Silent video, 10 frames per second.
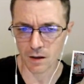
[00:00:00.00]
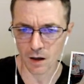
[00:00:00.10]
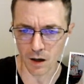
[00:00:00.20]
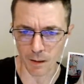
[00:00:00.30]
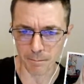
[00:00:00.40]

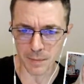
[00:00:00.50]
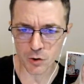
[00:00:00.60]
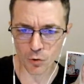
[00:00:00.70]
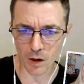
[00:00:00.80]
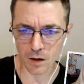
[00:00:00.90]

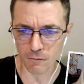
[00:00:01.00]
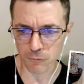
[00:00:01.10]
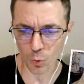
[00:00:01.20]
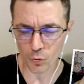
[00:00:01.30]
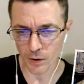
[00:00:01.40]
midground and
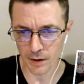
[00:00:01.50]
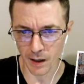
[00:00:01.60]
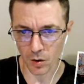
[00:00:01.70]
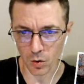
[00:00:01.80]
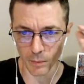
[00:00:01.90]
foreground
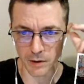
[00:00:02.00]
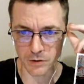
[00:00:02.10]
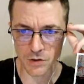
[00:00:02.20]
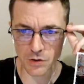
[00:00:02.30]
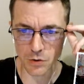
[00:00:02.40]

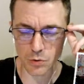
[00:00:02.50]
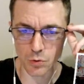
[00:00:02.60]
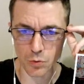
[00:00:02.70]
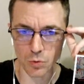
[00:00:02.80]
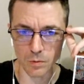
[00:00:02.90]
elements
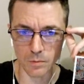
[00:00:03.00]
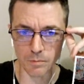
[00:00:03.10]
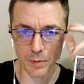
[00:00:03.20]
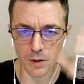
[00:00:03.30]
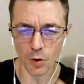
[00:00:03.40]
to
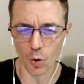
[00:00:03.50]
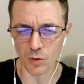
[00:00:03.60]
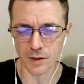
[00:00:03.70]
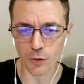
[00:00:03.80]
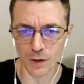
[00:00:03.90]
be the
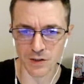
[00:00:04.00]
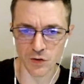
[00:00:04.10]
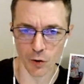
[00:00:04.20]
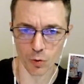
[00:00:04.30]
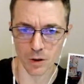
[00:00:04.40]
only things
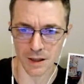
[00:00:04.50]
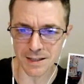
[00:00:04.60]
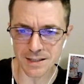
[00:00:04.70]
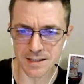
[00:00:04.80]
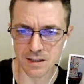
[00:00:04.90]
that are
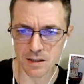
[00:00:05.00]
lit.